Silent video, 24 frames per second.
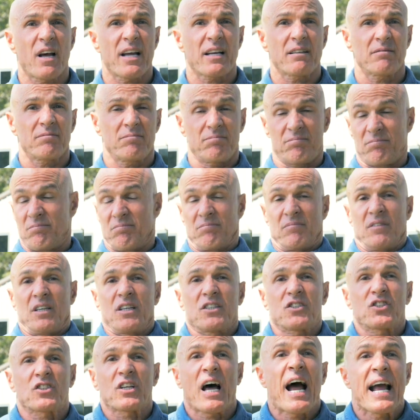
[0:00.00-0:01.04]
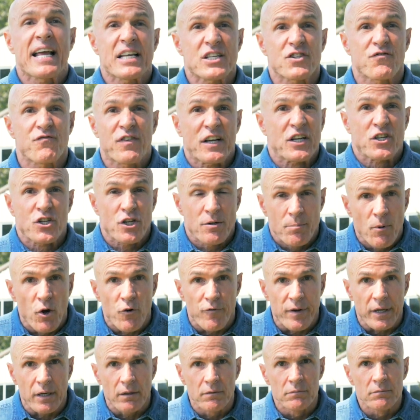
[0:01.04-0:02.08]
like a science fiction
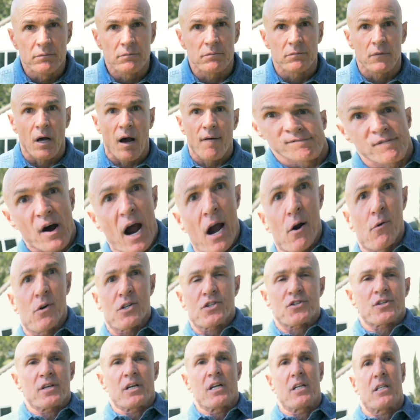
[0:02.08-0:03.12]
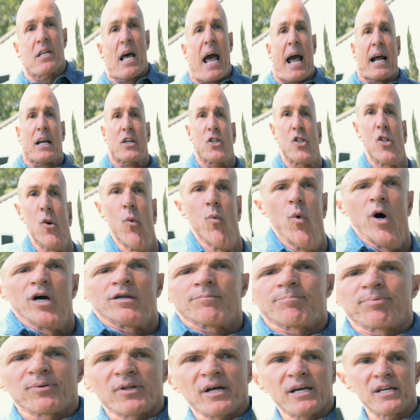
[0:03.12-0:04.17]
movie. A virus that attacks the
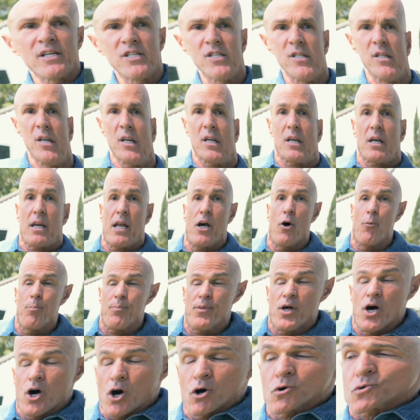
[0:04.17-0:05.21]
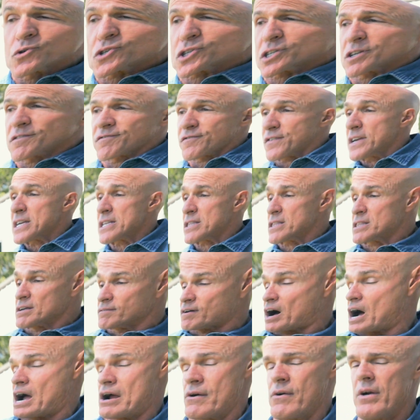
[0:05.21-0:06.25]
one place that can help the host defeat
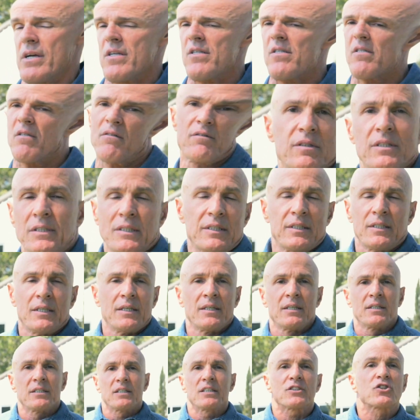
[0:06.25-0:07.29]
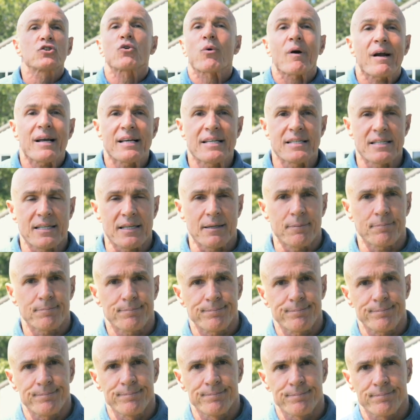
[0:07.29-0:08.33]
the virus. It's crazy.
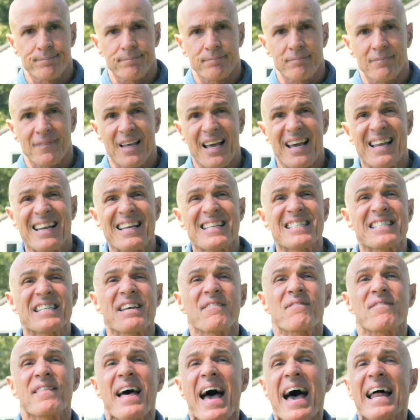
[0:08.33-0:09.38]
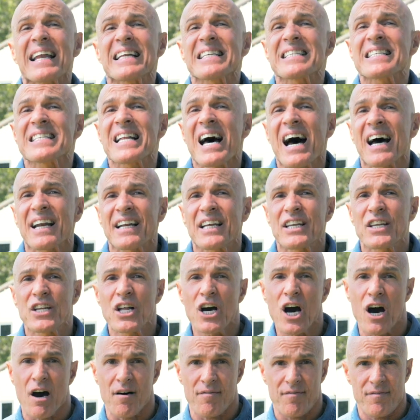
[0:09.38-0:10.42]
And as if that is not
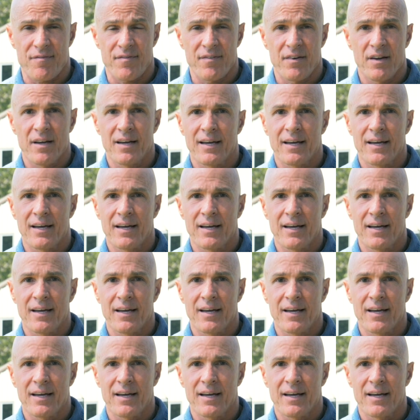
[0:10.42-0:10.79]
enough,